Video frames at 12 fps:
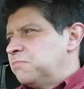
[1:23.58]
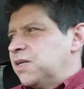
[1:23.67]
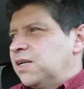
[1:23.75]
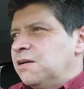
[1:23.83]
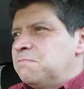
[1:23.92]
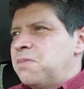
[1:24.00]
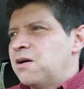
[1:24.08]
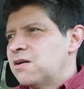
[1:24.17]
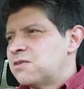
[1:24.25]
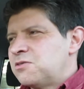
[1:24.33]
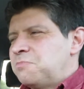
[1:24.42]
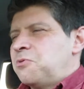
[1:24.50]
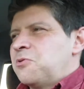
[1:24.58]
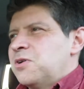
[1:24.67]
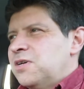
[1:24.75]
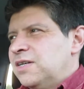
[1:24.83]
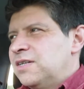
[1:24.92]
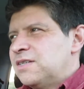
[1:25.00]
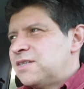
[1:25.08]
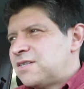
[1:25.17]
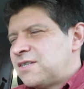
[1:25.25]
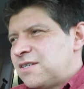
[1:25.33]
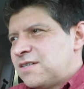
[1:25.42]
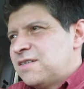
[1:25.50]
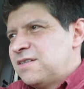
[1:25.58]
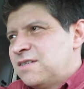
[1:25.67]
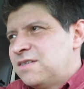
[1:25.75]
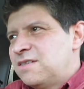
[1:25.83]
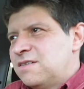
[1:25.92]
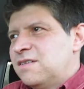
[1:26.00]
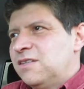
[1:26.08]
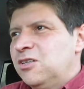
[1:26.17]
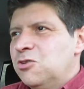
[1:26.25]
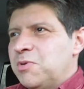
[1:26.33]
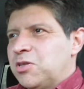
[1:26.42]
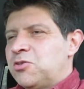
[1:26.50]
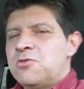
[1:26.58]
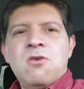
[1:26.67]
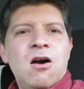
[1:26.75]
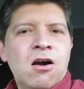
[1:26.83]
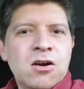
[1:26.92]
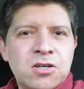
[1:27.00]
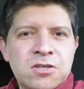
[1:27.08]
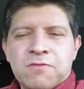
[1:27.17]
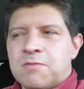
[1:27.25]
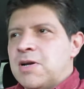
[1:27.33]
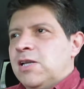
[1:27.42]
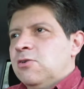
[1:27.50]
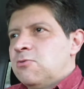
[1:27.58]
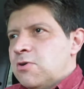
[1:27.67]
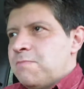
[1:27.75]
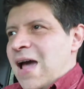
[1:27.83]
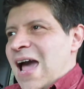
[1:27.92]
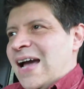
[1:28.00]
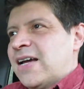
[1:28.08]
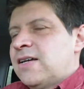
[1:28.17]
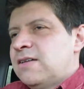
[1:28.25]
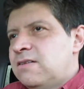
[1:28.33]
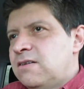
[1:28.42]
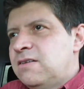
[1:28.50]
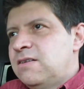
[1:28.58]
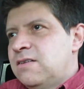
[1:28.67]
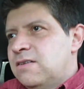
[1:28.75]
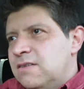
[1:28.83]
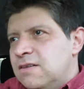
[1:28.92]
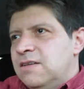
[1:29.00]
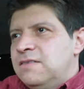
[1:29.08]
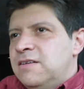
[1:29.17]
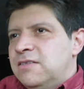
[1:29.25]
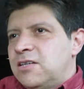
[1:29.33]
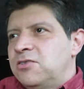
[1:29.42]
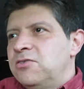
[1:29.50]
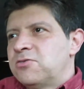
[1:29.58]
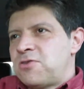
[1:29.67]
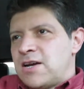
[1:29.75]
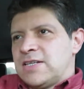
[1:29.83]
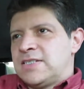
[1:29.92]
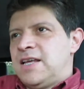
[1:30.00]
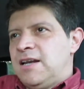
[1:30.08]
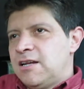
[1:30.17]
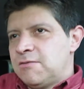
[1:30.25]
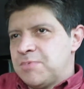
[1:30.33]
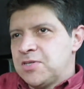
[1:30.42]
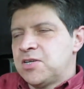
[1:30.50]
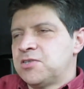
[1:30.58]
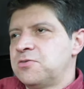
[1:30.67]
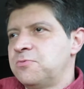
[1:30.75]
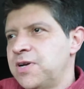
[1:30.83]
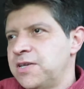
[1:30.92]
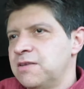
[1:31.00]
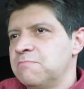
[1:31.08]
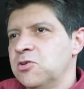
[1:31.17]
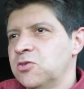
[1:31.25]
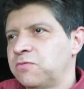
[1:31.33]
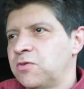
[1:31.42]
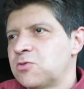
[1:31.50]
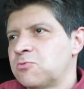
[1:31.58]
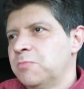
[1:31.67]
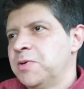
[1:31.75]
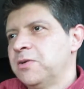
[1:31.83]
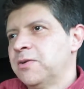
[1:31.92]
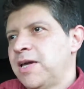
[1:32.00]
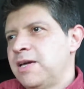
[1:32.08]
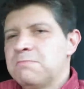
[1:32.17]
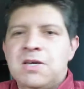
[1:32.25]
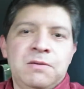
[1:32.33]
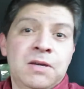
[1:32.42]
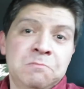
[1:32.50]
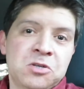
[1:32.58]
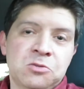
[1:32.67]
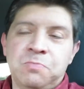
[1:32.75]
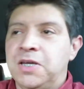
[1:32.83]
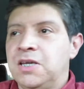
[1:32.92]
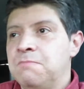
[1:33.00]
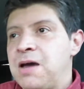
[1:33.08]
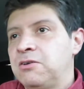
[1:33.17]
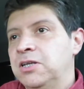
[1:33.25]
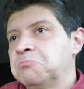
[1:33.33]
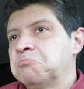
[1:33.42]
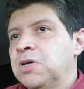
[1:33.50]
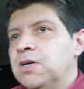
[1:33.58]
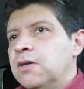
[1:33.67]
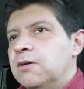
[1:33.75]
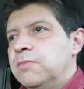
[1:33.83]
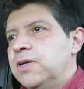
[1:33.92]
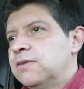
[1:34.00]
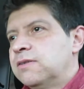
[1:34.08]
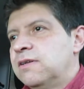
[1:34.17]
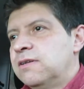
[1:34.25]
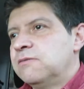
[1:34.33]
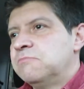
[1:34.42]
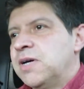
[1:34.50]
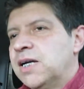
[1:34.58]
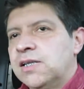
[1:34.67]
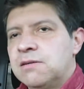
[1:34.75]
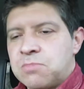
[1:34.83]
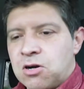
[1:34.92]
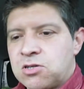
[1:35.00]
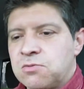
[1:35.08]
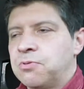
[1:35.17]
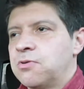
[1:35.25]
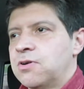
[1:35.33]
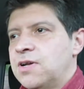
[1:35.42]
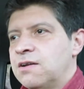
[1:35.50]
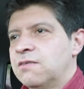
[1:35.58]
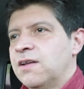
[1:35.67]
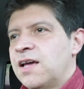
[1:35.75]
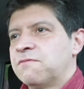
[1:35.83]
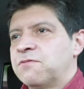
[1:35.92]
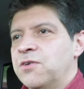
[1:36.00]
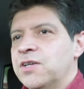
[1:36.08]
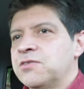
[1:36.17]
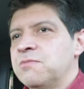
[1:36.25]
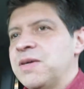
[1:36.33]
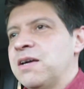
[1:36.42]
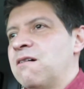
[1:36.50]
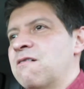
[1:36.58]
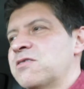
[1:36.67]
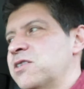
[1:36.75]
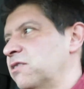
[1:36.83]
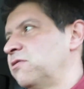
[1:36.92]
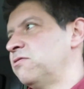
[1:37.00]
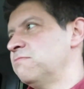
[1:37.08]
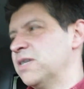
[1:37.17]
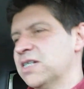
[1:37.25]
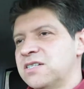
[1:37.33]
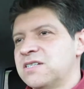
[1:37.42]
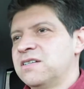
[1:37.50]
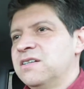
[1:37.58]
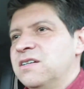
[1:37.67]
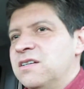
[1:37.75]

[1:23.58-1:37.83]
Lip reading: but lumbar support is a little bit too arch for my lower back. I think they do try to set it up in such a way that most folks will be okay. Maybe I'm just picky about it, but my lumbar support, I don't like for it to be arching too much.